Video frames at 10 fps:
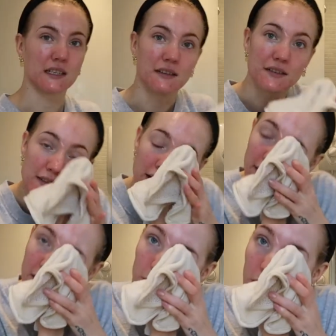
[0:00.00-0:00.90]
there is
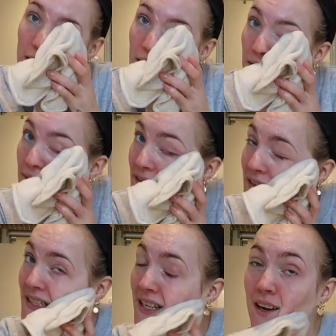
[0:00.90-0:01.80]
nothing better than
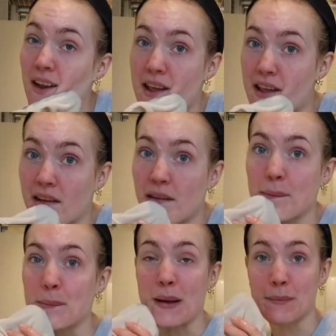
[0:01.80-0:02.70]
a Sunday
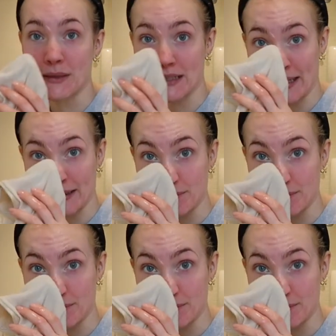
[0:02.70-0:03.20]
pamper day.